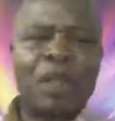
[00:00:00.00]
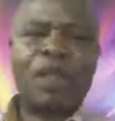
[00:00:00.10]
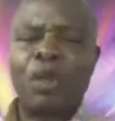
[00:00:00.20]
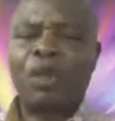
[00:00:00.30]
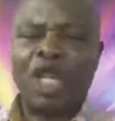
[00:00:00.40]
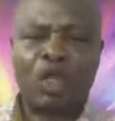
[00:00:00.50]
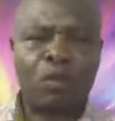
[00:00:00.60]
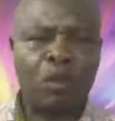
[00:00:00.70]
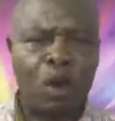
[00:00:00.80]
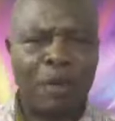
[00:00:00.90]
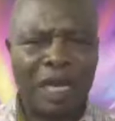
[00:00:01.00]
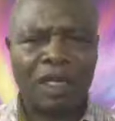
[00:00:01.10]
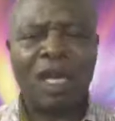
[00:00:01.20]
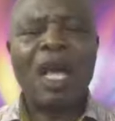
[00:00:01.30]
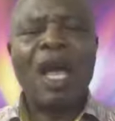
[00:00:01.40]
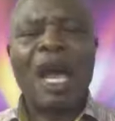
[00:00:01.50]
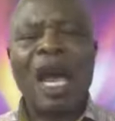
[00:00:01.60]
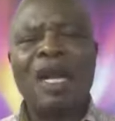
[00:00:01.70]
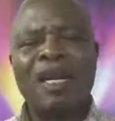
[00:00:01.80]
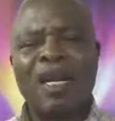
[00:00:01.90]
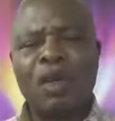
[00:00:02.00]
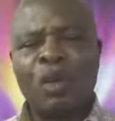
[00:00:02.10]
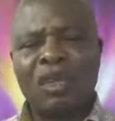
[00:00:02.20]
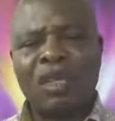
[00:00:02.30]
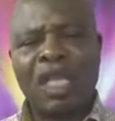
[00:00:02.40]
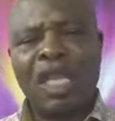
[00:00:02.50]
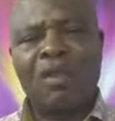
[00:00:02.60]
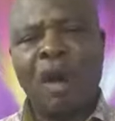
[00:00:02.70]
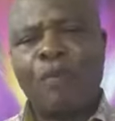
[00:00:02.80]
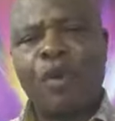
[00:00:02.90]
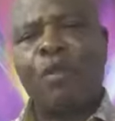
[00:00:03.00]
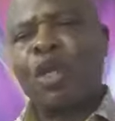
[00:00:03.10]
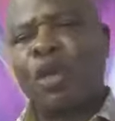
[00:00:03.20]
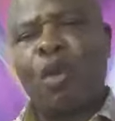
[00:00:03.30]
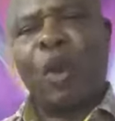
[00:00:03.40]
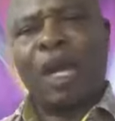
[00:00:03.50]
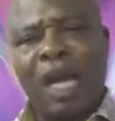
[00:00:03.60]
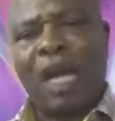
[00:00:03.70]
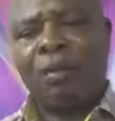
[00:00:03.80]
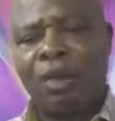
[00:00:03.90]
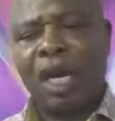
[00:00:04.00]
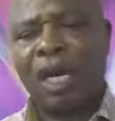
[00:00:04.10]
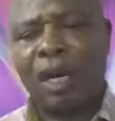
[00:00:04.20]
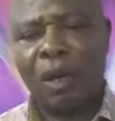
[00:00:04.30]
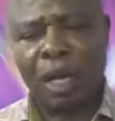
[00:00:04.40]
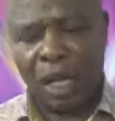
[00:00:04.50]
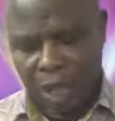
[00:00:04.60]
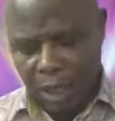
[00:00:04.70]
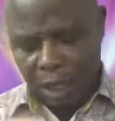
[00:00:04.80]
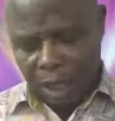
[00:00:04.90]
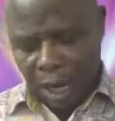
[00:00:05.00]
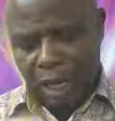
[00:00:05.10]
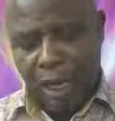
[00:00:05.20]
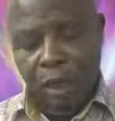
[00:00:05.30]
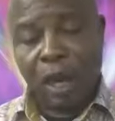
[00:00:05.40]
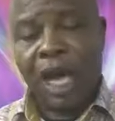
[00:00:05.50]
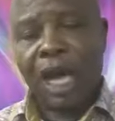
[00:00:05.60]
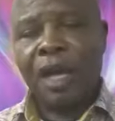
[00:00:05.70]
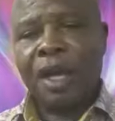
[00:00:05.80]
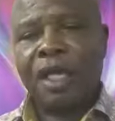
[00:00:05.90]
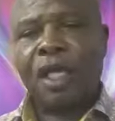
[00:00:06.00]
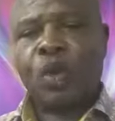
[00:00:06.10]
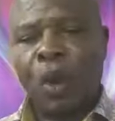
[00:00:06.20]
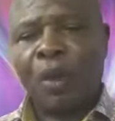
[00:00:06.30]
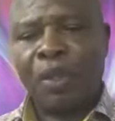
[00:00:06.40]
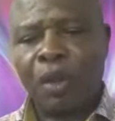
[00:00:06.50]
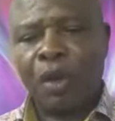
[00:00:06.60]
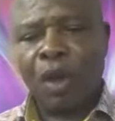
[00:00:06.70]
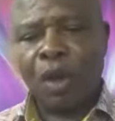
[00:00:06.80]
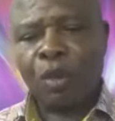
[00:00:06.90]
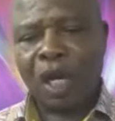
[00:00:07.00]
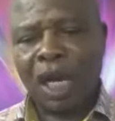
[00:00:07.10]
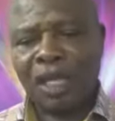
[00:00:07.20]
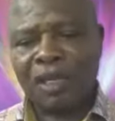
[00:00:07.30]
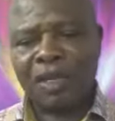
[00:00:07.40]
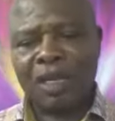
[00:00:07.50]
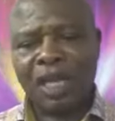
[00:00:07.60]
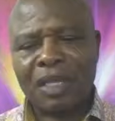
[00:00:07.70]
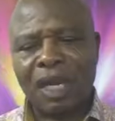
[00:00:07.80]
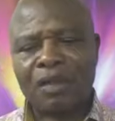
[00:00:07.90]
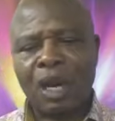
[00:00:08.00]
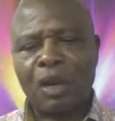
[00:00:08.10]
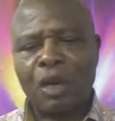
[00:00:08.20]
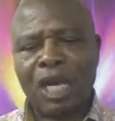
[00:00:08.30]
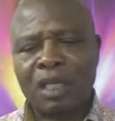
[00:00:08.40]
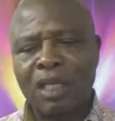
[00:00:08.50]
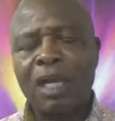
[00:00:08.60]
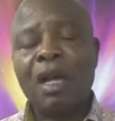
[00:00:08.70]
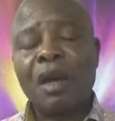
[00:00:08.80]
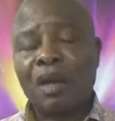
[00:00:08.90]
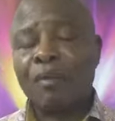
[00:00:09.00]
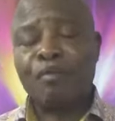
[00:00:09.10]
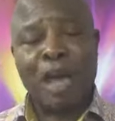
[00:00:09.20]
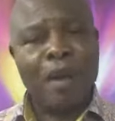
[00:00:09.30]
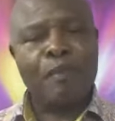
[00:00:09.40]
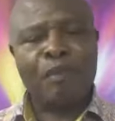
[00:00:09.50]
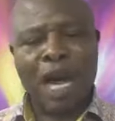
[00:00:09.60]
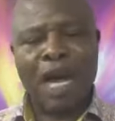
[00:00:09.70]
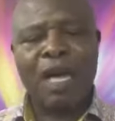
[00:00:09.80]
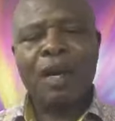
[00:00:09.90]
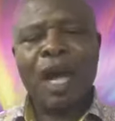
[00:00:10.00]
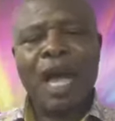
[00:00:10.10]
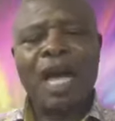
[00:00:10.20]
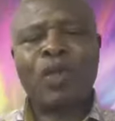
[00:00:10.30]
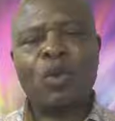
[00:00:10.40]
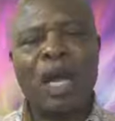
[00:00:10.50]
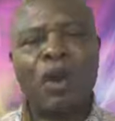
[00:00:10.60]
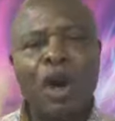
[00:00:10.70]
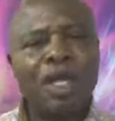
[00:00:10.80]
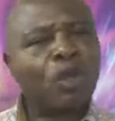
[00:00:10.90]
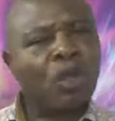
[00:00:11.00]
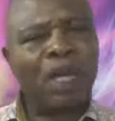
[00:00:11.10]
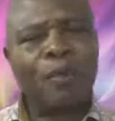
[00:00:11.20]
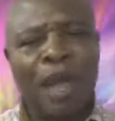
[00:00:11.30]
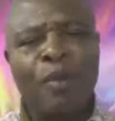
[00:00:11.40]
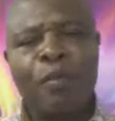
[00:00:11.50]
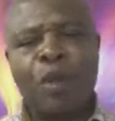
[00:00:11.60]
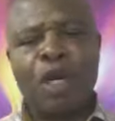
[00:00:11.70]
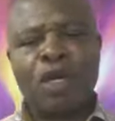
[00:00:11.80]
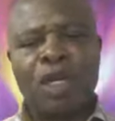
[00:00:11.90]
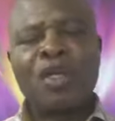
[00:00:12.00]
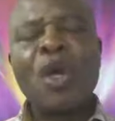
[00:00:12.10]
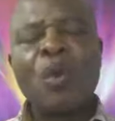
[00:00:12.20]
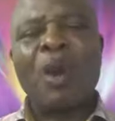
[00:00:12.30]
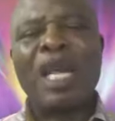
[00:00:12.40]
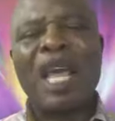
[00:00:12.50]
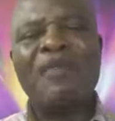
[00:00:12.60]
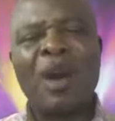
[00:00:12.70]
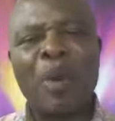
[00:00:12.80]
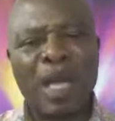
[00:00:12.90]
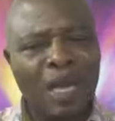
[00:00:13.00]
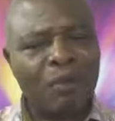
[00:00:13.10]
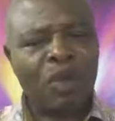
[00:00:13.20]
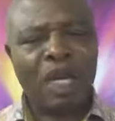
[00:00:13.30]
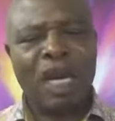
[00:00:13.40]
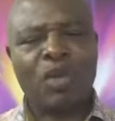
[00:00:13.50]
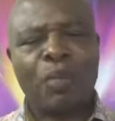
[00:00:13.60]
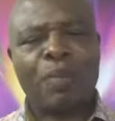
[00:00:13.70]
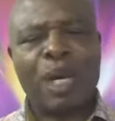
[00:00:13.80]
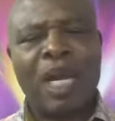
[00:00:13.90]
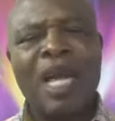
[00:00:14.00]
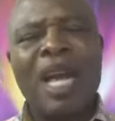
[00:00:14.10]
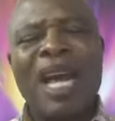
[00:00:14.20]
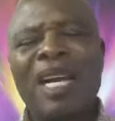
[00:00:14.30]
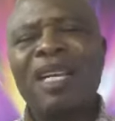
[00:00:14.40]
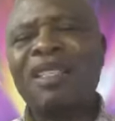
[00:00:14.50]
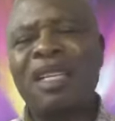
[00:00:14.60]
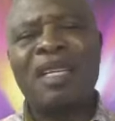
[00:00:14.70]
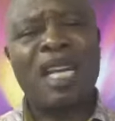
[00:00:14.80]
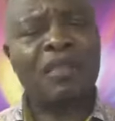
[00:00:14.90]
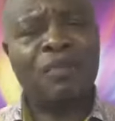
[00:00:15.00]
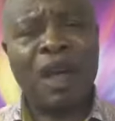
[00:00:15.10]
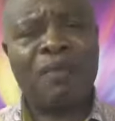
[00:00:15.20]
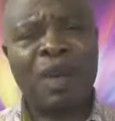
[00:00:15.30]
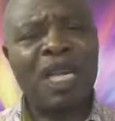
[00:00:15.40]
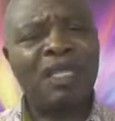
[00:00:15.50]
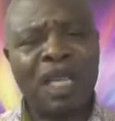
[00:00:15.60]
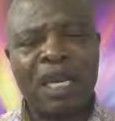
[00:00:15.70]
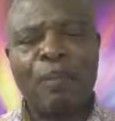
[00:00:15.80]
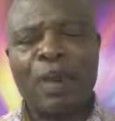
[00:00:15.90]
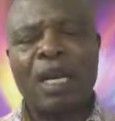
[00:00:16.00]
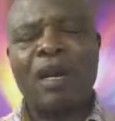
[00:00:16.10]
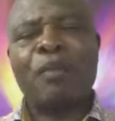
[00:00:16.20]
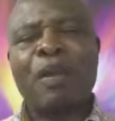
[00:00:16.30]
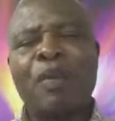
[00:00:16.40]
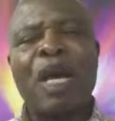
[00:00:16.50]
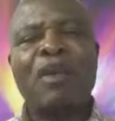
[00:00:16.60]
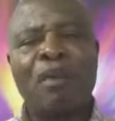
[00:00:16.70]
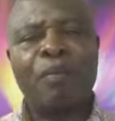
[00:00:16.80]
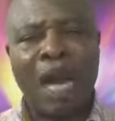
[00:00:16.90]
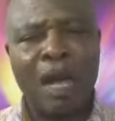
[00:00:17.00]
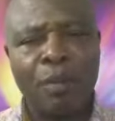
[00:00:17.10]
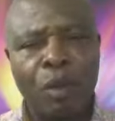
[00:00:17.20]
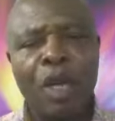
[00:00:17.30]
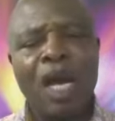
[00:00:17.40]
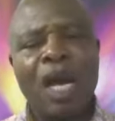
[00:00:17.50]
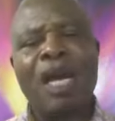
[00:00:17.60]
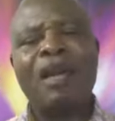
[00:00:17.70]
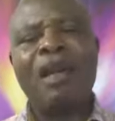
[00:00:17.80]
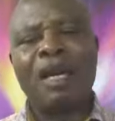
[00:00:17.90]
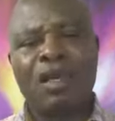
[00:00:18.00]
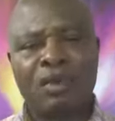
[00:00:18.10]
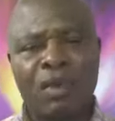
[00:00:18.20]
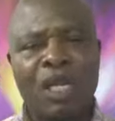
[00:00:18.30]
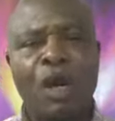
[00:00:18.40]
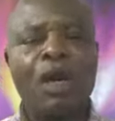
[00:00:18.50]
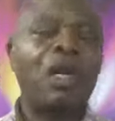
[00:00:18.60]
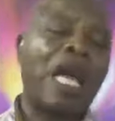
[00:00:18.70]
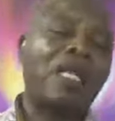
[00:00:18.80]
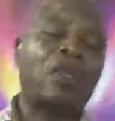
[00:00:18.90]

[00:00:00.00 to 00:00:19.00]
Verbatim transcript: to you this moment, and you'll see your promotion will come. Hallelujah. Hallelujah. It is well with you. Brothers and sisters, as you are connecting, remember as we are going through the Bible portions, whenever we come together to pray, at least in the next five minutes, get a pen and paper and your Bible and let us read. Unless